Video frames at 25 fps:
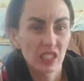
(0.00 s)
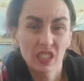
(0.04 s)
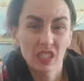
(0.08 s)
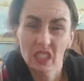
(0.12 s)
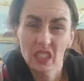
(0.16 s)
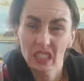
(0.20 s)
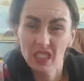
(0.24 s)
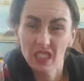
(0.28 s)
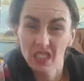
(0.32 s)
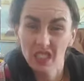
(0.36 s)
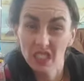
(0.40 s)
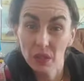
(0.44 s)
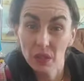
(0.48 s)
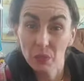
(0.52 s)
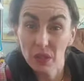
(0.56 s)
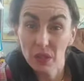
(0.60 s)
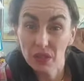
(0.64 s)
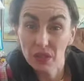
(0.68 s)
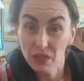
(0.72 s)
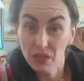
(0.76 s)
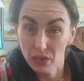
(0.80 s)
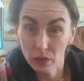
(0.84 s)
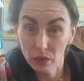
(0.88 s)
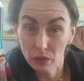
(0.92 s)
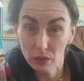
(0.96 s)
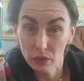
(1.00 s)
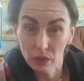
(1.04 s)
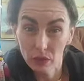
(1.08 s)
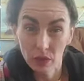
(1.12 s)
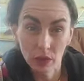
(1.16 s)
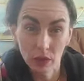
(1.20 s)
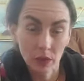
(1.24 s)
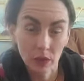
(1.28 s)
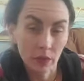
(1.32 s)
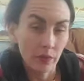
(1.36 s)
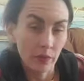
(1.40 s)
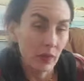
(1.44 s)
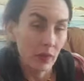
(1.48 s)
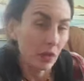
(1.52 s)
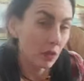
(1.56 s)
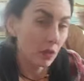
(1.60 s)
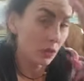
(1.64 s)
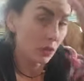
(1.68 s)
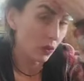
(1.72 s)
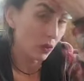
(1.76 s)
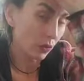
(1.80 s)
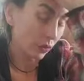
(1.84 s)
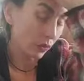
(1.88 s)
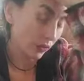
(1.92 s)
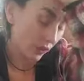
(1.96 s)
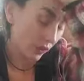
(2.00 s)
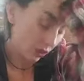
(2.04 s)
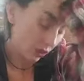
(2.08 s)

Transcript: that's going to be felt. So if